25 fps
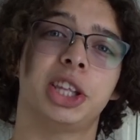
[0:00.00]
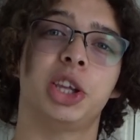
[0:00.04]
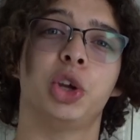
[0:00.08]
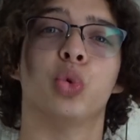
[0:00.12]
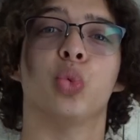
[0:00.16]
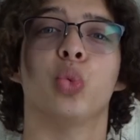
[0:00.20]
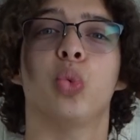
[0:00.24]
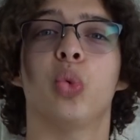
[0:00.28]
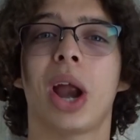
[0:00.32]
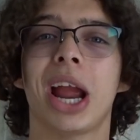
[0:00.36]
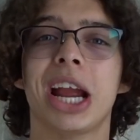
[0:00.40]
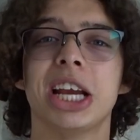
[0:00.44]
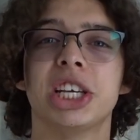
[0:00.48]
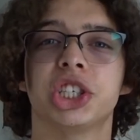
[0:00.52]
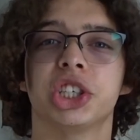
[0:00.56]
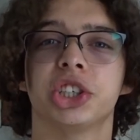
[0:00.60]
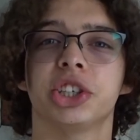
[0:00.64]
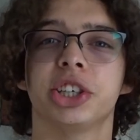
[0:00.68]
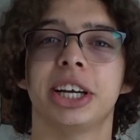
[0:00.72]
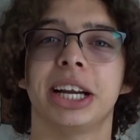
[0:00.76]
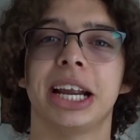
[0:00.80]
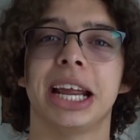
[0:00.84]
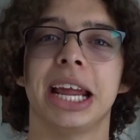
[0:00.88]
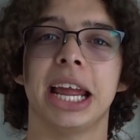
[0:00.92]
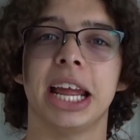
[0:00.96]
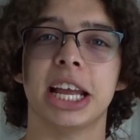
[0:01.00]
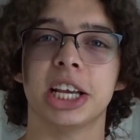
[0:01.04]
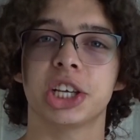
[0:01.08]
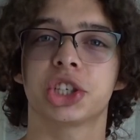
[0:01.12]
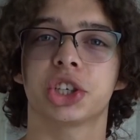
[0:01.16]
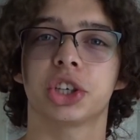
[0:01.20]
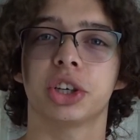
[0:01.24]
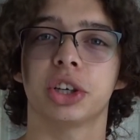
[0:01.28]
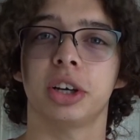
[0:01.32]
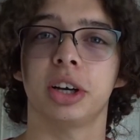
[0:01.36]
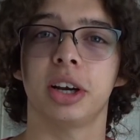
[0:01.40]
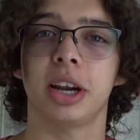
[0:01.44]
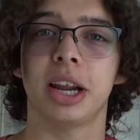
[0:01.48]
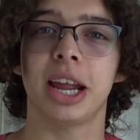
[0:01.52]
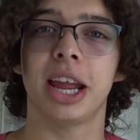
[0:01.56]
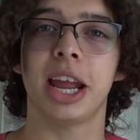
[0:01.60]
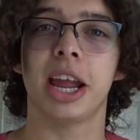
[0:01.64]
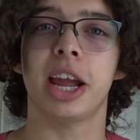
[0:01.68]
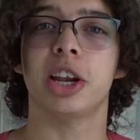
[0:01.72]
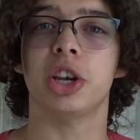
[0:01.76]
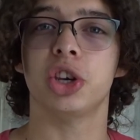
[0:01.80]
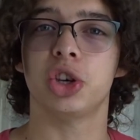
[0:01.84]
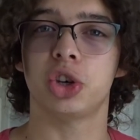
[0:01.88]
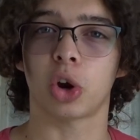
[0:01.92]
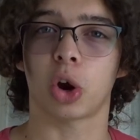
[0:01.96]
the Razer Iskur
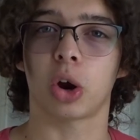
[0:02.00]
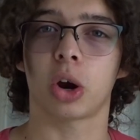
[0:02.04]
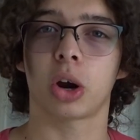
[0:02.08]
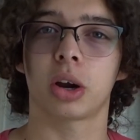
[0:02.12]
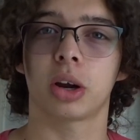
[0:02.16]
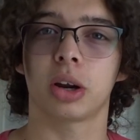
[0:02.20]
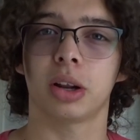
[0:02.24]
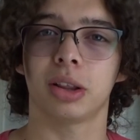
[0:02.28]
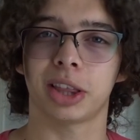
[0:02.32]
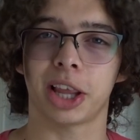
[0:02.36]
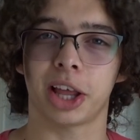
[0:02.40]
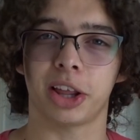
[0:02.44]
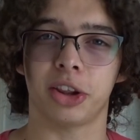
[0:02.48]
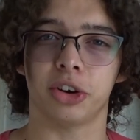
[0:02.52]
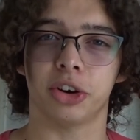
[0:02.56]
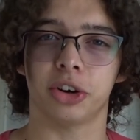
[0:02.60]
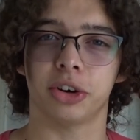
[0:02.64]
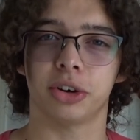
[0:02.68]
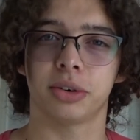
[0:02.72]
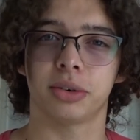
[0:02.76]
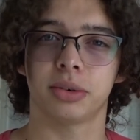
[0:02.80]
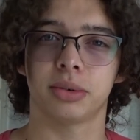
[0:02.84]
in dark leather.